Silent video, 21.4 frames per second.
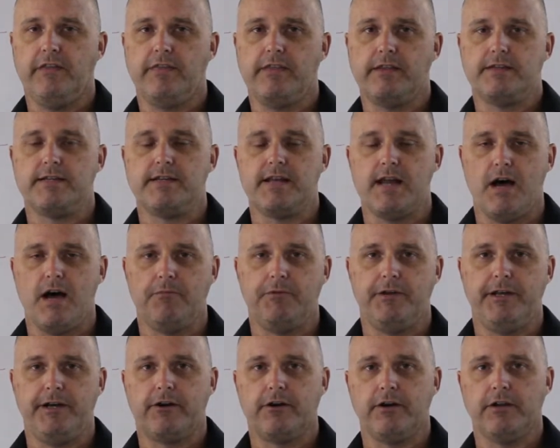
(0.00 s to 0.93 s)
in the
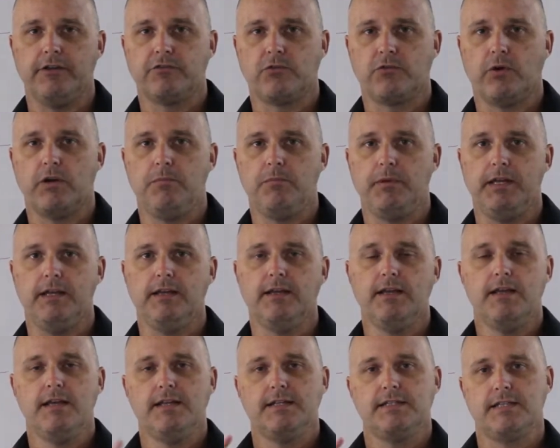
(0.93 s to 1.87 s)
denominator, is going to
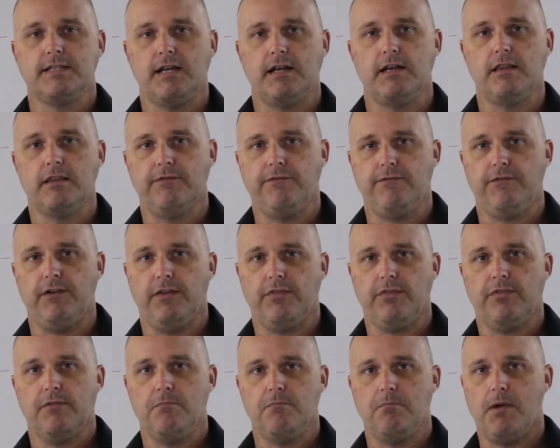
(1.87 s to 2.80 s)
be 10 to the
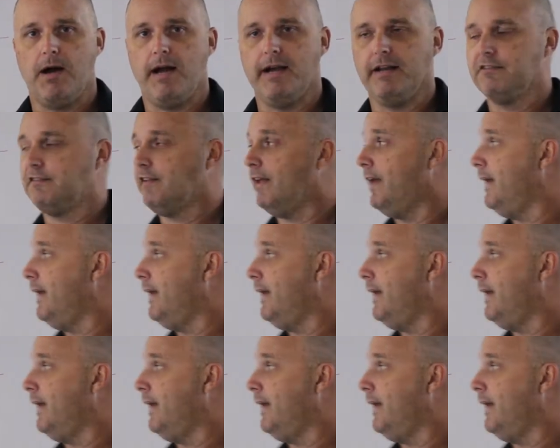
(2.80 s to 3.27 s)
5th minus